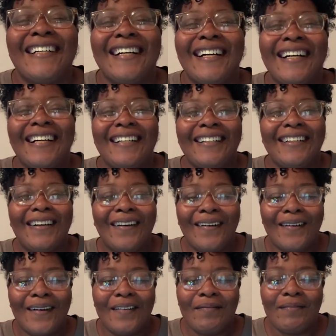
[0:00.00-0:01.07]
I
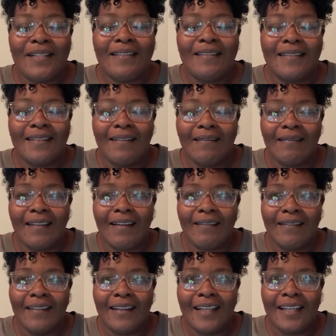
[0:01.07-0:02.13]
know, I've been so
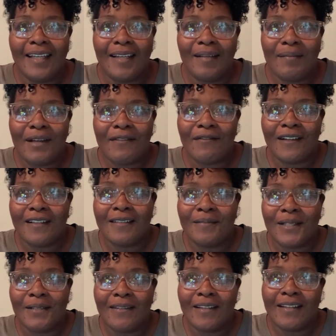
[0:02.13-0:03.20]
lonely. My friend's
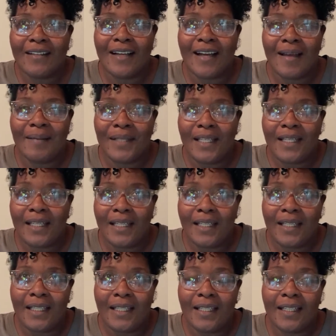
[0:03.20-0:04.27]
been with her
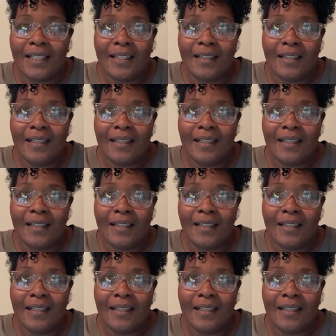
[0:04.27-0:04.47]
hubby.